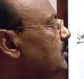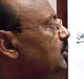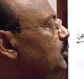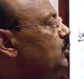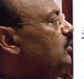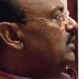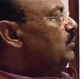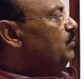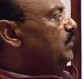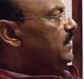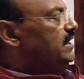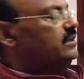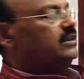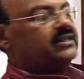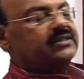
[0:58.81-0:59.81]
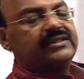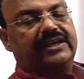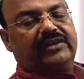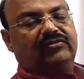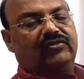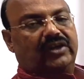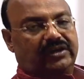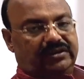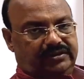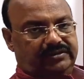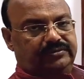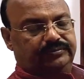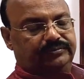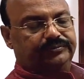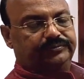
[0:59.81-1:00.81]
to complete the same work.
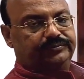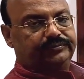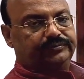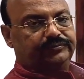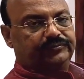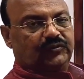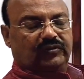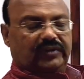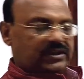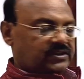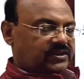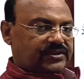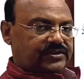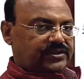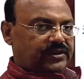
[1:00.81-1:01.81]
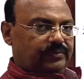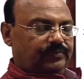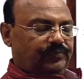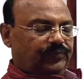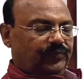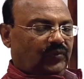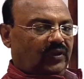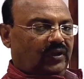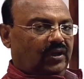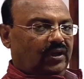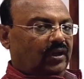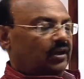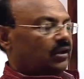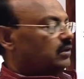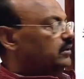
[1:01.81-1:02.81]
First step.
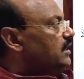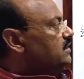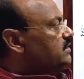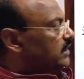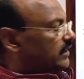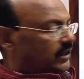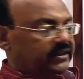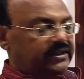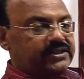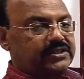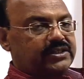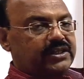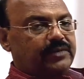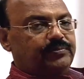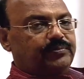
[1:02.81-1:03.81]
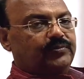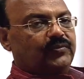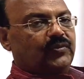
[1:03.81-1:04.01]
Then second step,